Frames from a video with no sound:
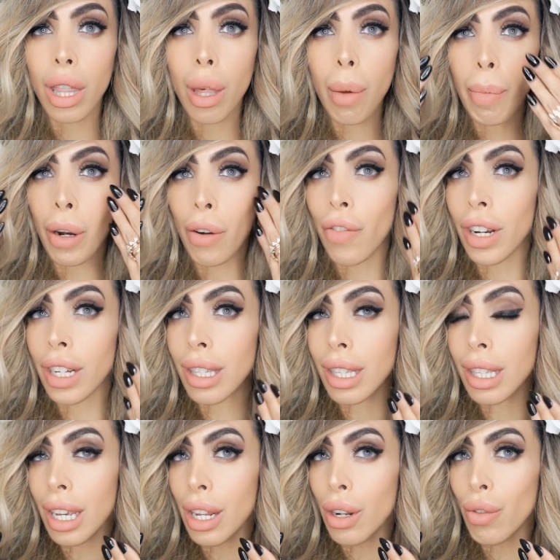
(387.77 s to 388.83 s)
The perfect
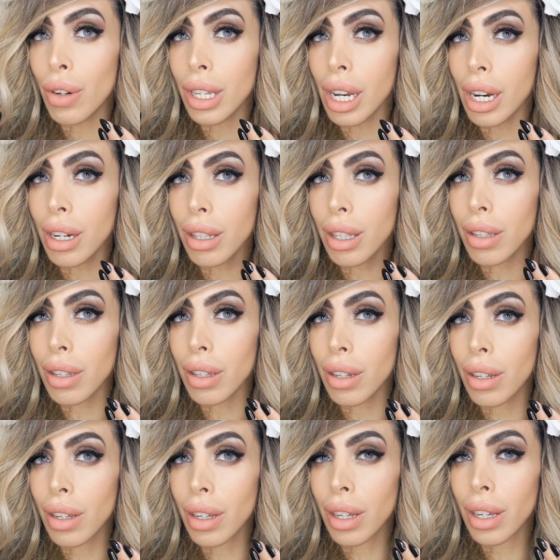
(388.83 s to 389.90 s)
skin results.
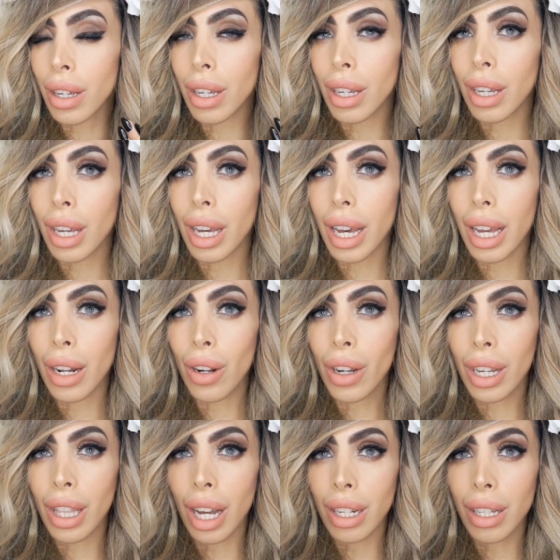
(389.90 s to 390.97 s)
And
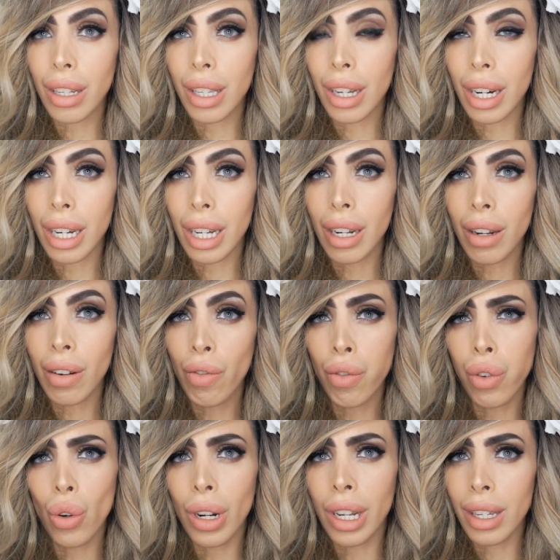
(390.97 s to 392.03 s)
look at that design.
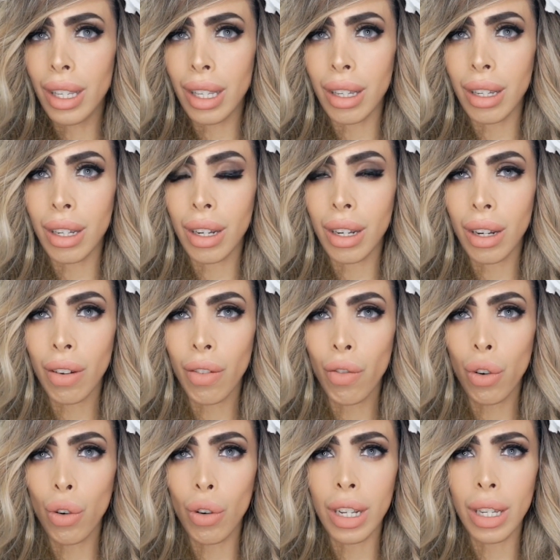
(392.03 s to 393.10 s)
Flawless.
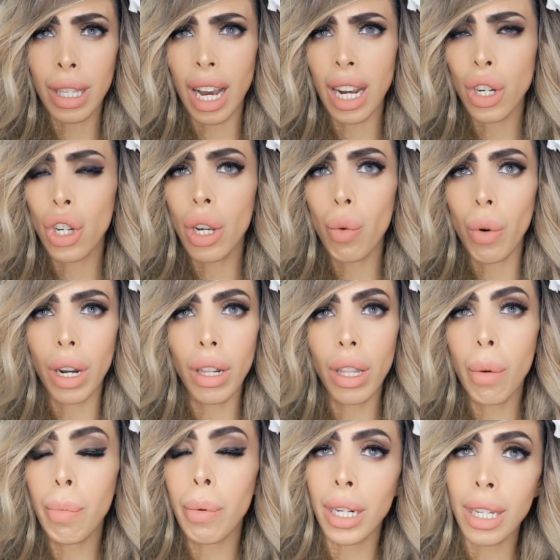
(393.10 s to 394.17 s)
Flawless. Actually, one of
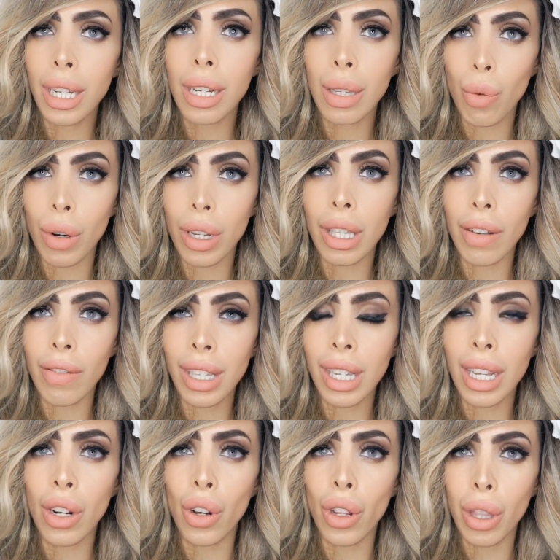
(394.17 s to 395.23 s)
the prettiest ones I've
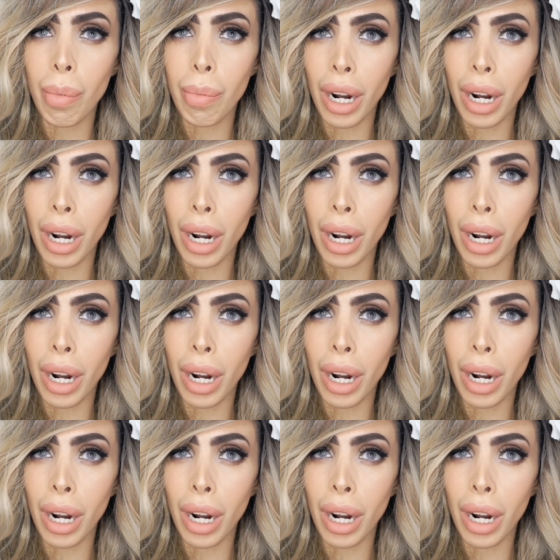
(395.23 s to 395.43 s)
seen on the